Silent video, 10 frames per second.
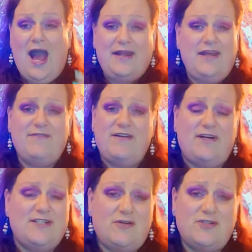And even if
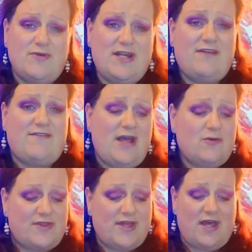I don't do any of that
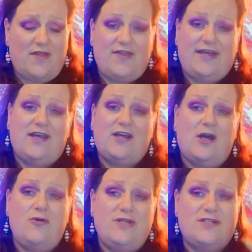with it, they can
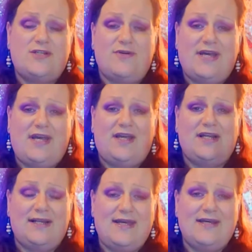go into a
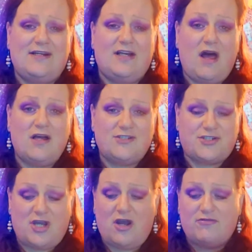clear glass
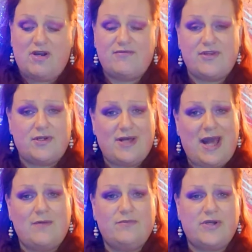jar rather than an
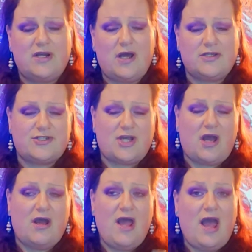amber glass
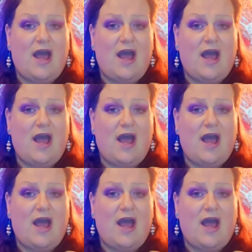jar,